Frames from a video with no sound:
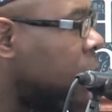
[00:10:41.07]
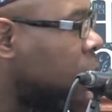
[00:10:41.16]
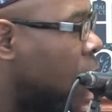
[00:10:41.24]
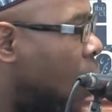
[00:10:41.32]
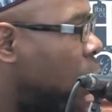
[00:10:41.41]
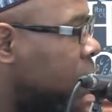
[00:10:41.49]

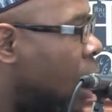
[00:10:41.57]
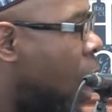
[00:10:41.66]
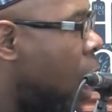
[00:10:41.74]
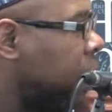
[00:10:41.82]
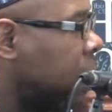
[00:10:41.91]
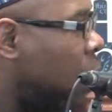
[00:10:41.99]
going
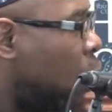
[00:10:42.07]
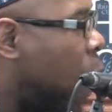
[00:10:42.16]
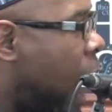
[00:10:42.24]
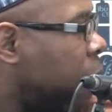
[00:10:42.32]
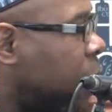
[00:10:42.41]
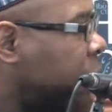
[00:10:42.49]
on
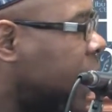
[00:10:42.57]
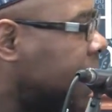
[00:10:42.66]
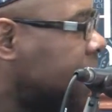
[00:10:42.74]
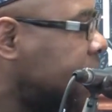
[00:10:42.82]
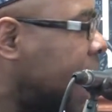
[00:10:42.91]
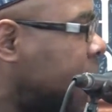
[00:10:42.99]
while the
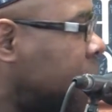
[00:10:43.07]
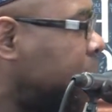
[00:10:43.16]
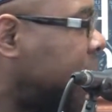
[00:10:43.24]
thing is taking